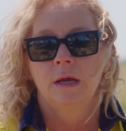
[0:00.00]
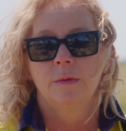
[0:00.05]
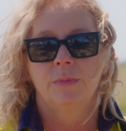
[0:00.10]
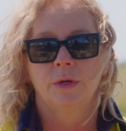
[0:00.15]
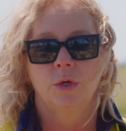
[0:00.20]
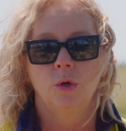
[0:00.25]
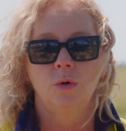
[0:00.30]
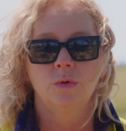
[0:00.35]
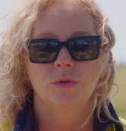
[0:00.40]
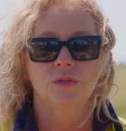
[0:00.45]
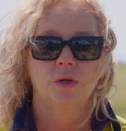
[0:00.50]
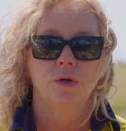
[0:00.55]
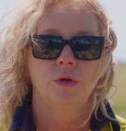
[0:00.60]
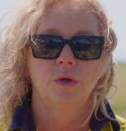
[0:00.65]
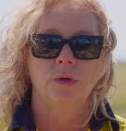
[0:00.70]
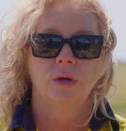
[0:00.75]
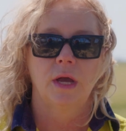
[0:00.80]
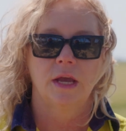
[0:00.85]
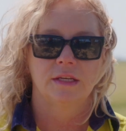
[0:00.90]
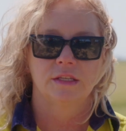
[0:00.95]
but
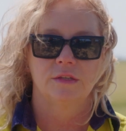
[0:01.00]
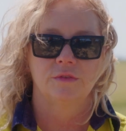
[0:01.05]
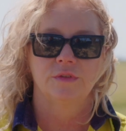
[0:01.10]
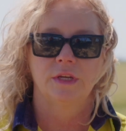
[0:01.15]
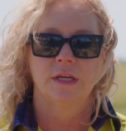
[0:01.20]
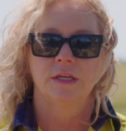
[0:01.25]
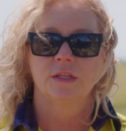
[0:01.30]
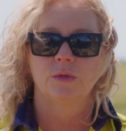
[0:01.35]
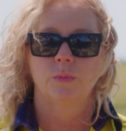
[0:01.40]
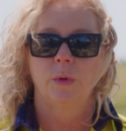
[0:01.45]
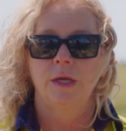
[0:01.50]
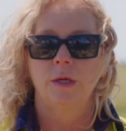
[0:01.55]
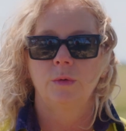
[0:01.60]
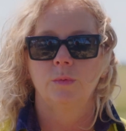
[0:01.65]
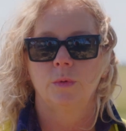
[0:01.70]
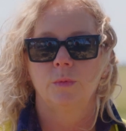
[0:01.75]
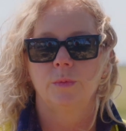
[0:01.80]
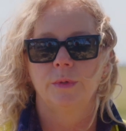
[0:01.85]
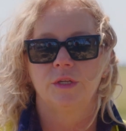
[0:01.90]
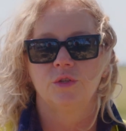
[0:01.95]
also as of next week
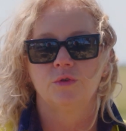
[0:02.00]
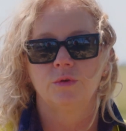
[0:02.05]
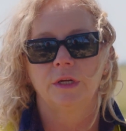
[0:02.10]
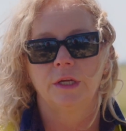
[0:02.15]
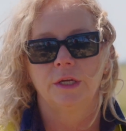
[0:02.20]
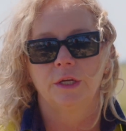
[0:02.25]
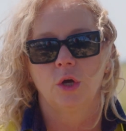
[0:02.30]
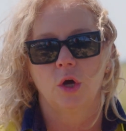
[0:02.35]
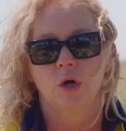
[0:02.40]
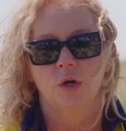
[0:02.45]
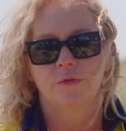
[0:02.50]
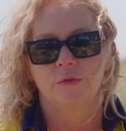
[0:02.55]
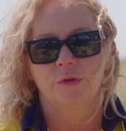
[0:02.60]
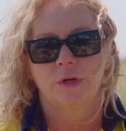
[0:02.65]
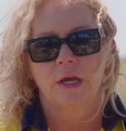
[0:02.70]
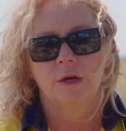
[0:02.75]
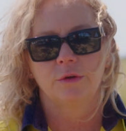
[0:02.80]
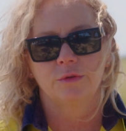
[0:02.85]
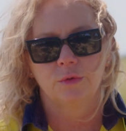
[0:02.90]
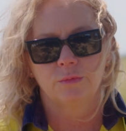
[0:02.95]
we'll be drilling over at
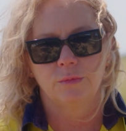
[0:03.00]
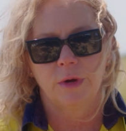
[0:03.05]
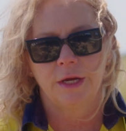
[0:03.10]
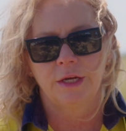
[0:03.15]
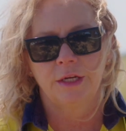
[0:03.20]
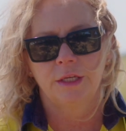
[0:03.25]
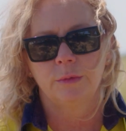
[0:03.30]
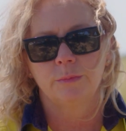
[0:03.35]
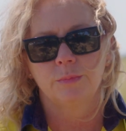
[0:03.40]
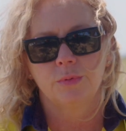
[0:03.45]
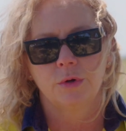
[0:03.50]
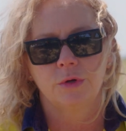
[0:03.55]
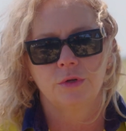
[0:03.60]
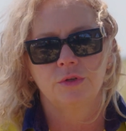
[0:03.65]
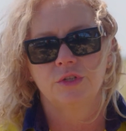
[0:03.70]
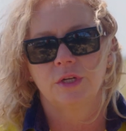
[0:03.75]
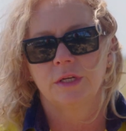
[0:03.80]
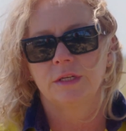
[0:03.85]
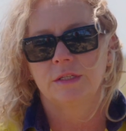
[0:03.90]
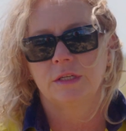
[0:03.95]
our uranium
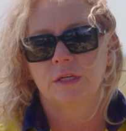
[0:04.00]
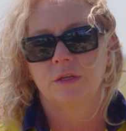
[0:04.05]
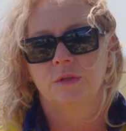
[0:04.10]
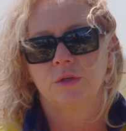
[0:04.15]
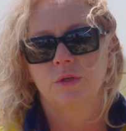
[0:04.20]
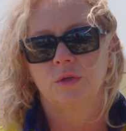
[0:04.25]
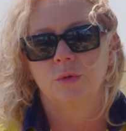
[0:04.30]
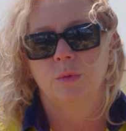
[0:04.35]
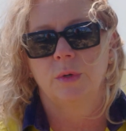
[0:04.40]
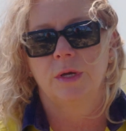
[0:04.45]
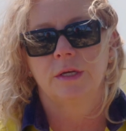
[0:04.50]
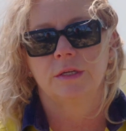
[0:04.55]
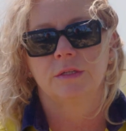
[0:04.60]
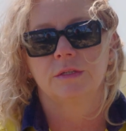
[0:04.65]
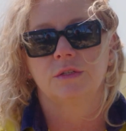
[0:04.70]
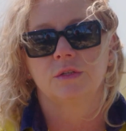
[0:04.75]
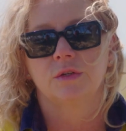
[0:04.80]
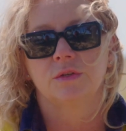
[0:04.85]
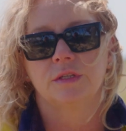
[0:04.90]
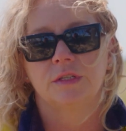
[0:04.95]
projects in the US,
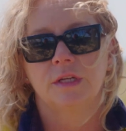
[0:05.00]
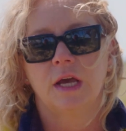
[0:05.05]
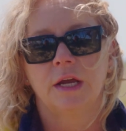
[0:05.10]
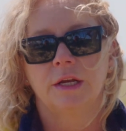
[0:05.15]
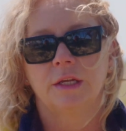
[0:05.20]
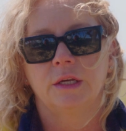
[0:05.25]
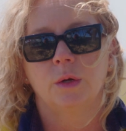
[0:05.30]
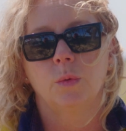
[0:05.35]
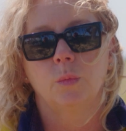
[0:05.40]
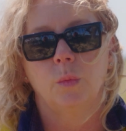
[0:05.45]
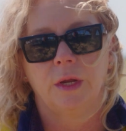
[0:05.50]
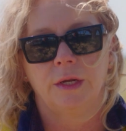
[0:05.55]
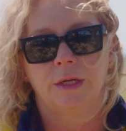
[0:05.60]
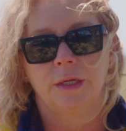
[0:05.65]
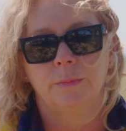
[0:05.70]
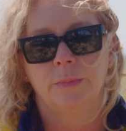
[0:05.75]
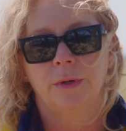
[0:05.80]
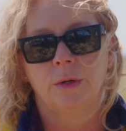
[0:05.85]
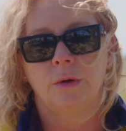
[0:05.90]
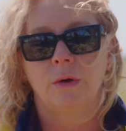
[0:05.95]
so starting at
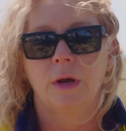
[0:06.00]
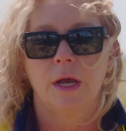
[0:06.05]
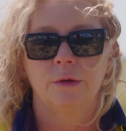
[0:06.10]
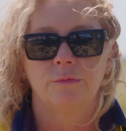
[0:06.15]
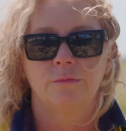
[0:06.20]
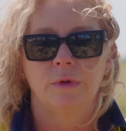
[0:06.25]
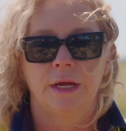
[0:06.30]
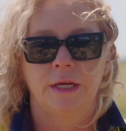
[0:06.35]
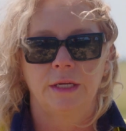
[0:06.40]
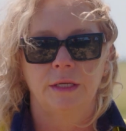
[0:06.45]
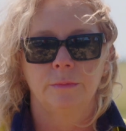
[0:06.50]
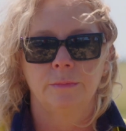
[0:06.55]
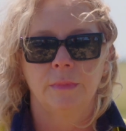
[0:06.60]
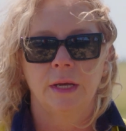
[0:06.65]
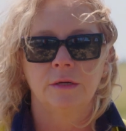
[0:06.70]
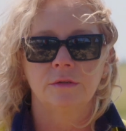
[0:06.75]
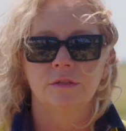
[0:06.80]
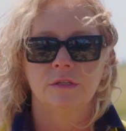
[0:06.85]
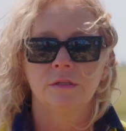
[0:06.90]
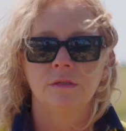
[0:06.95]
Wedding Bell and Radium
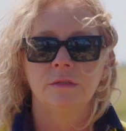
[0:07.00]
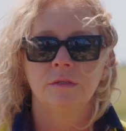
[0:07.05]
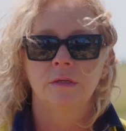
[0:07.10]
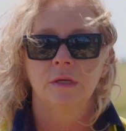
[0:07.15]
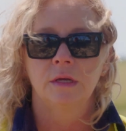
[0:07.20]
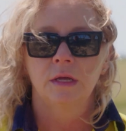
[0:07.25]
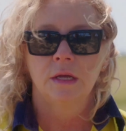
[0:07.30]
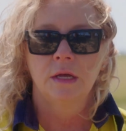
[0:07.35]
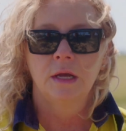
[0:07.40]
Mountain,